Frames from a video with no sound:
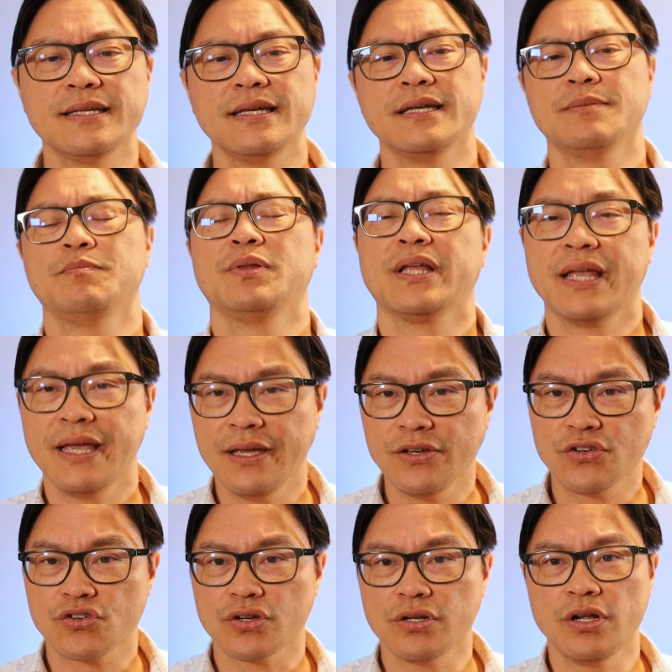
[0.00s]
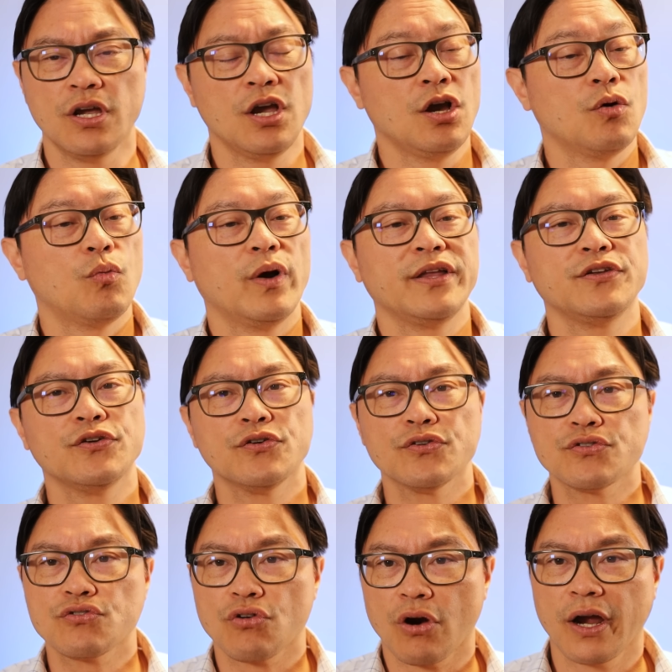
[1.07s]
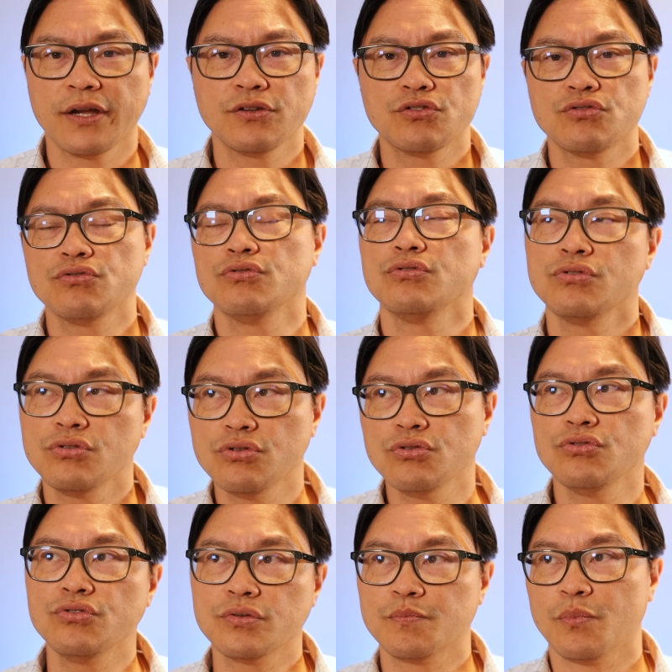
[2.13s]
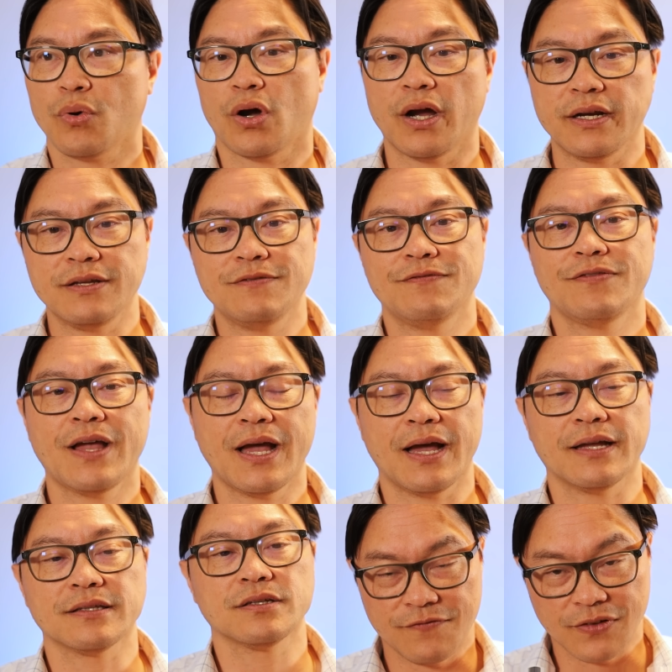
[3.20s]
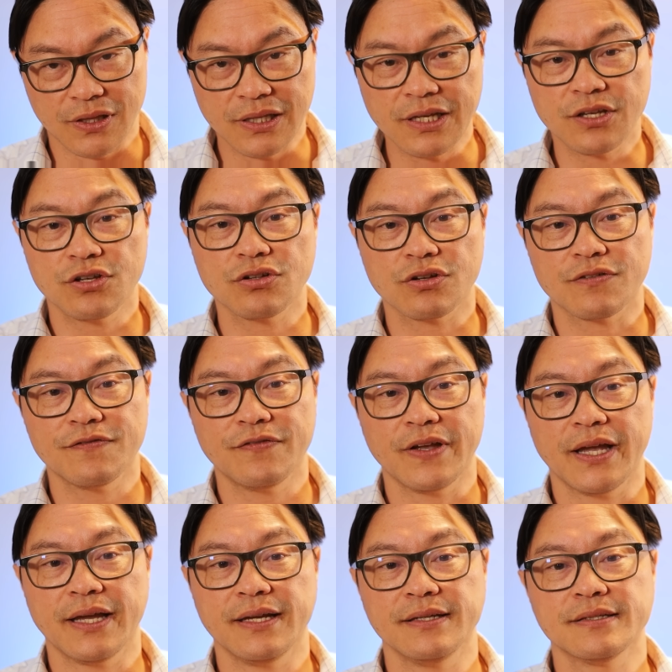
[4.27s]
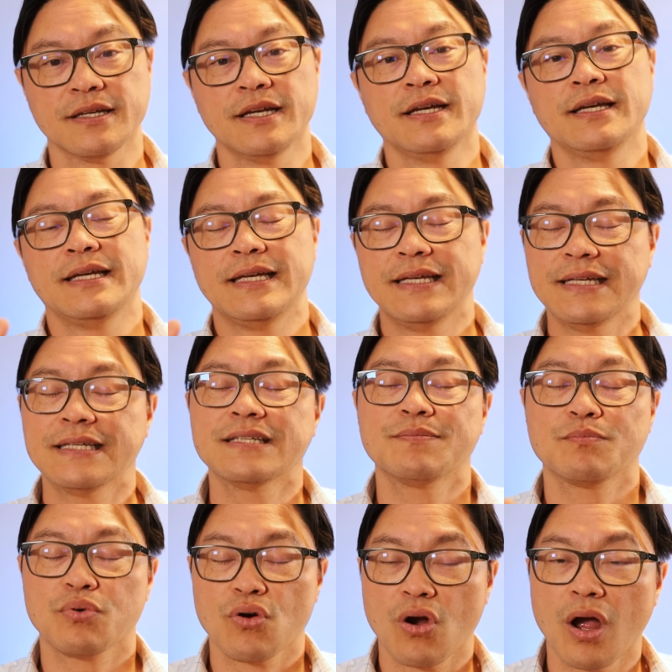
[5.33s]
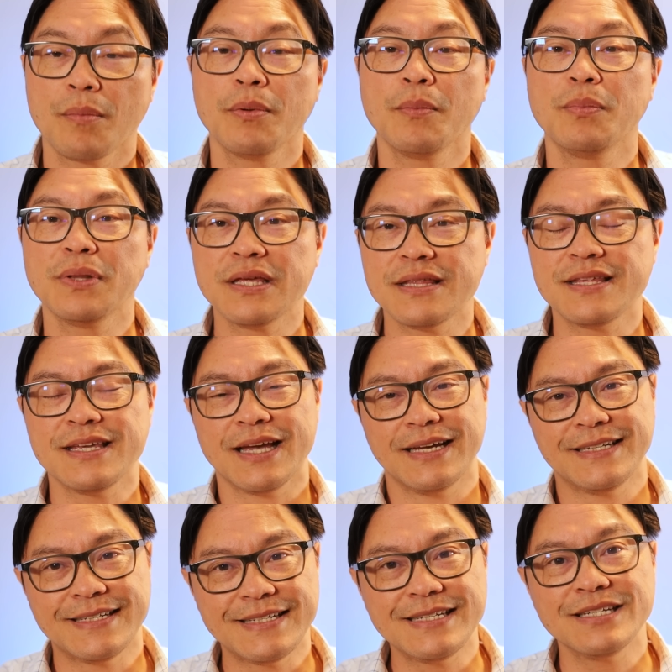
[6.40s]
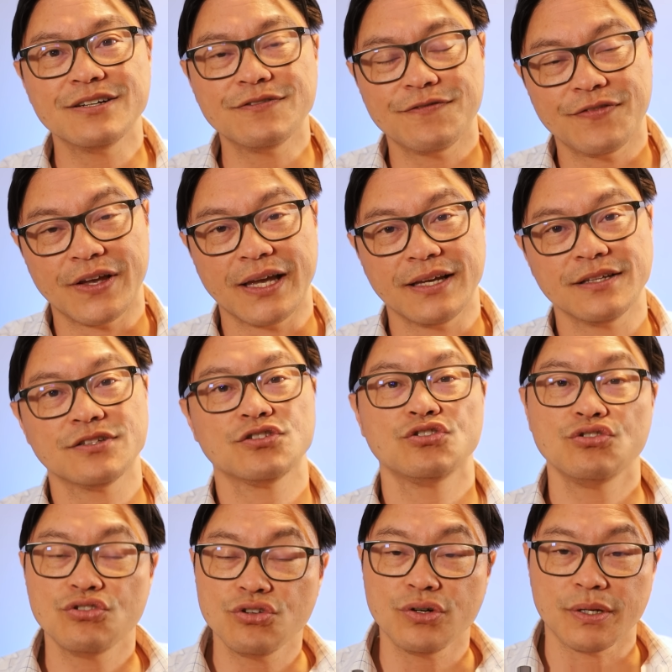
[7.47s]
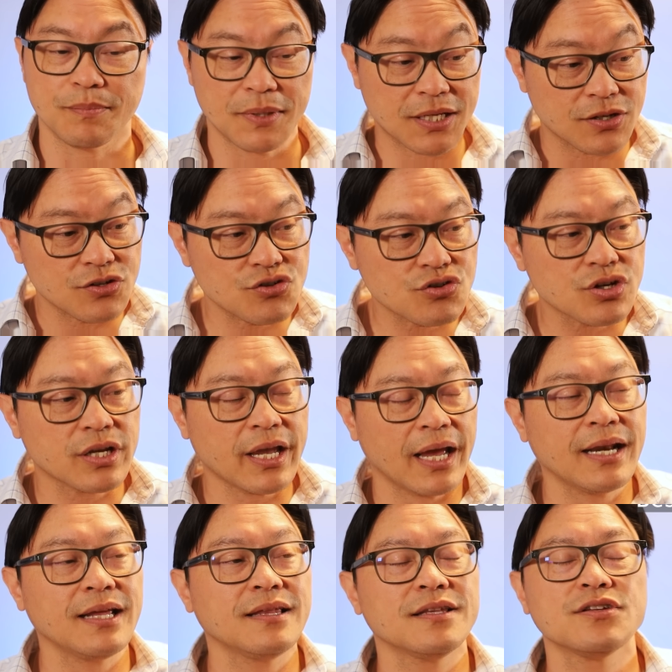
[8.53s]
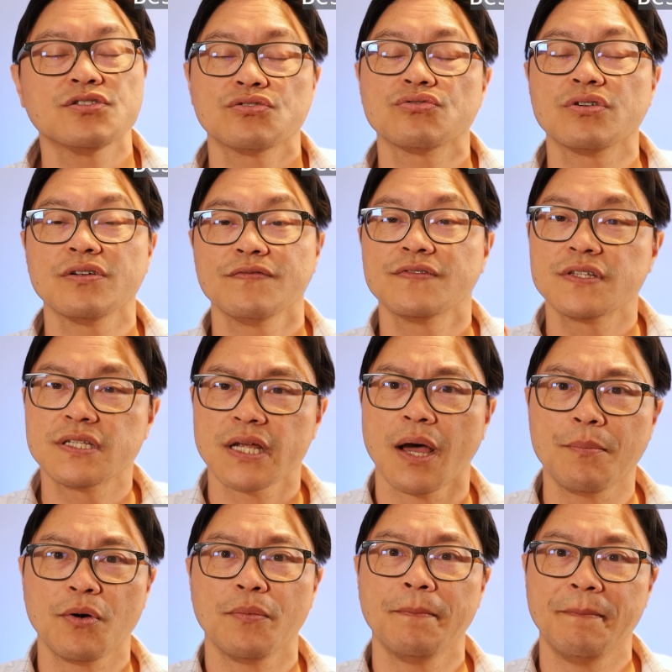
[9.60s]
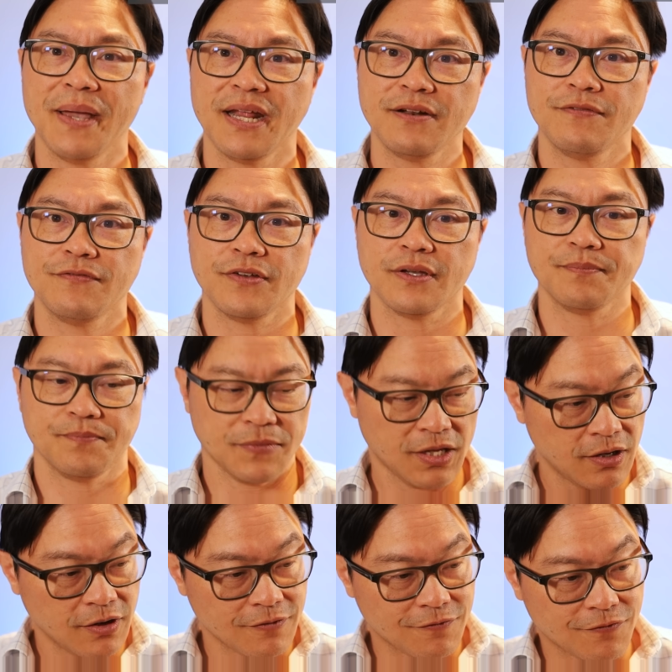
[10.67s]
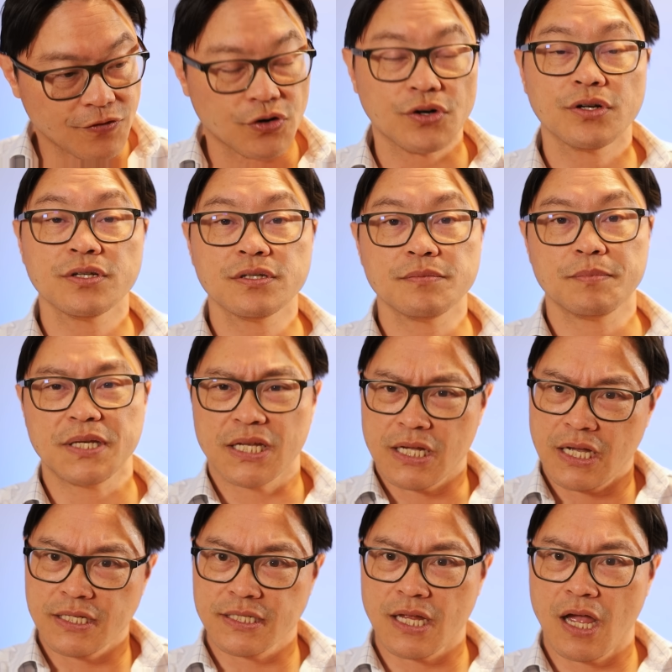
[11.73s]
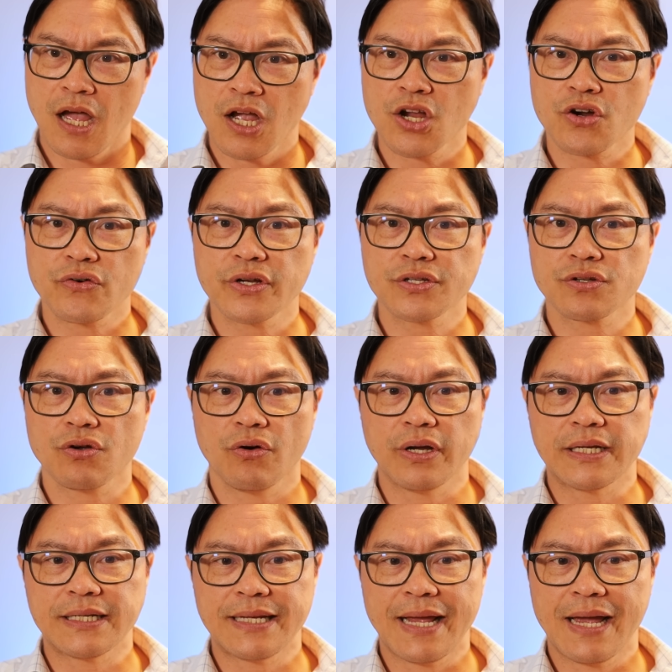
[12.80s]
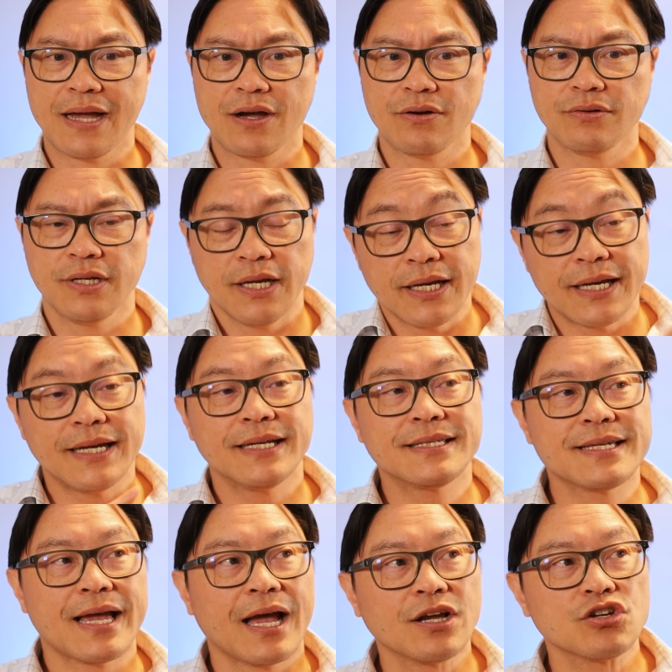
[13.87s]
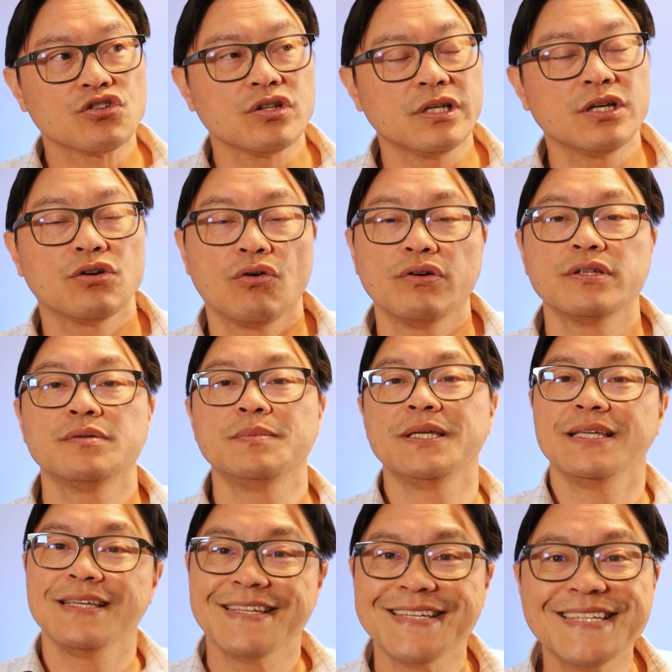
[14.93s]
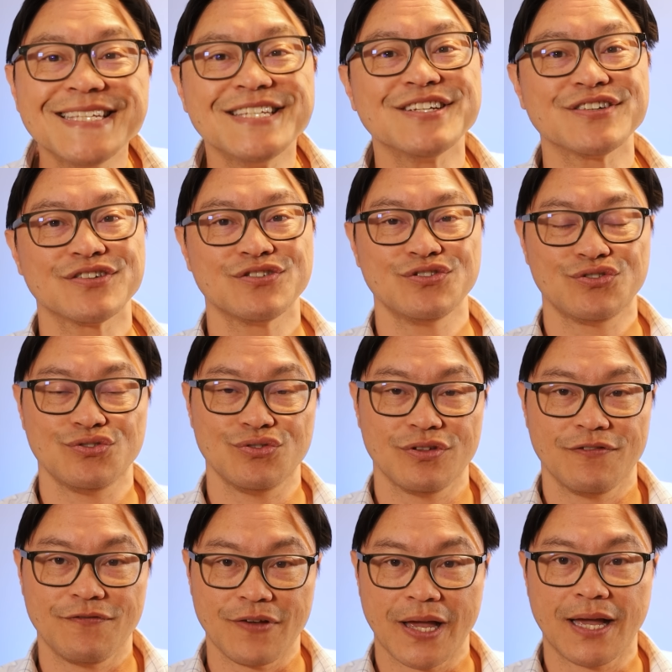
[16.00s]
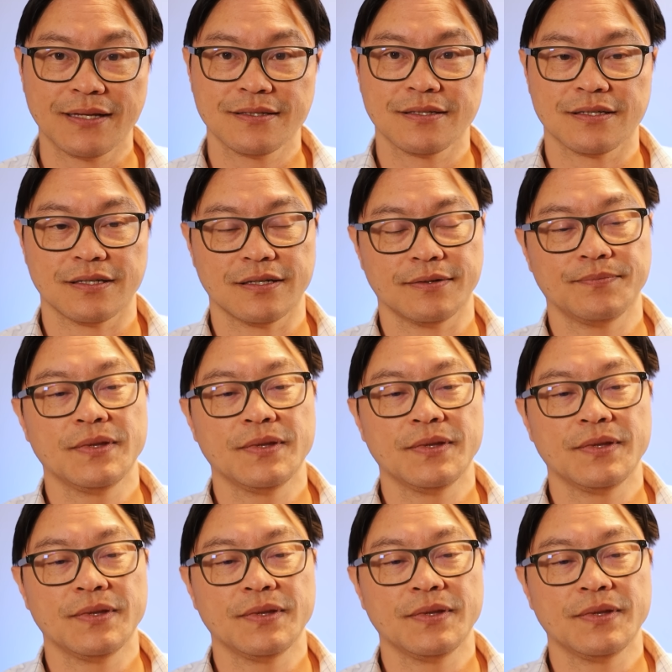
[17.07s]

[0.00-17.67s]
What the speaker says: the implication when you're trying to lose body fat? The follicular phase is probably the ideal phase to do it because you're getting this sort of double benefit. First, because hunger is going down, it's actually going to be easier to do the fasting.